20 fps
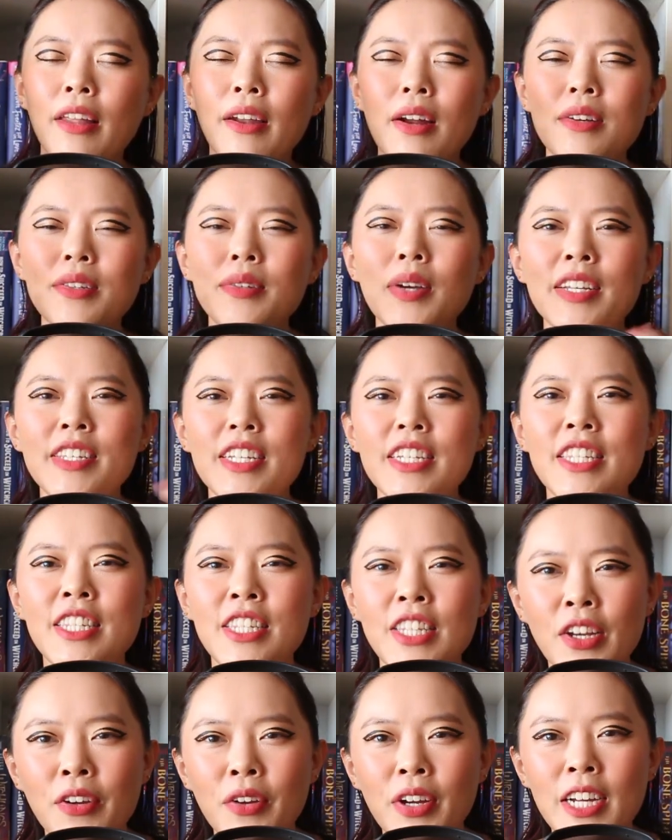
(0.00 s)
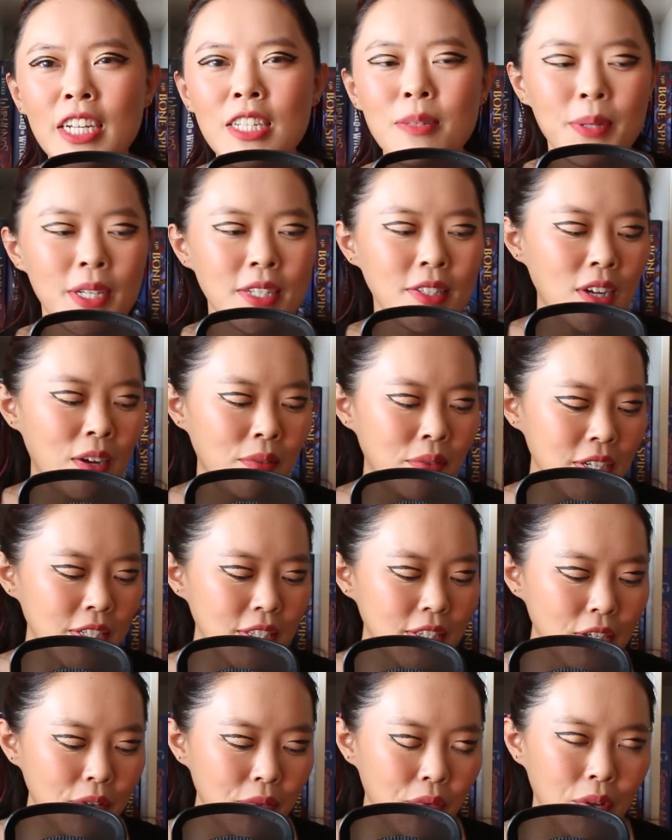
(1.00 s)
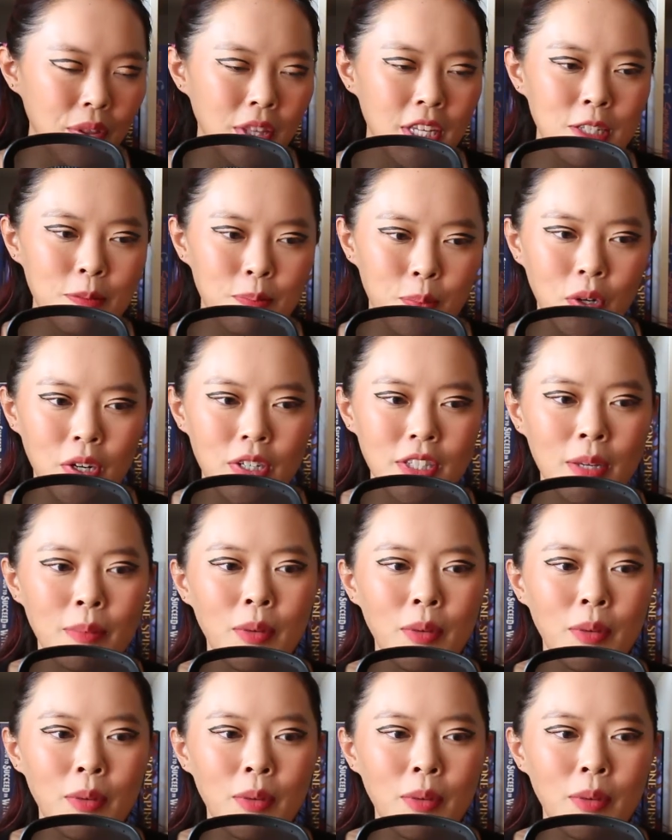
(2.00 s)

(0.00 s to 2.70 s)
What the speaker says: and also as a series, because obviously for these books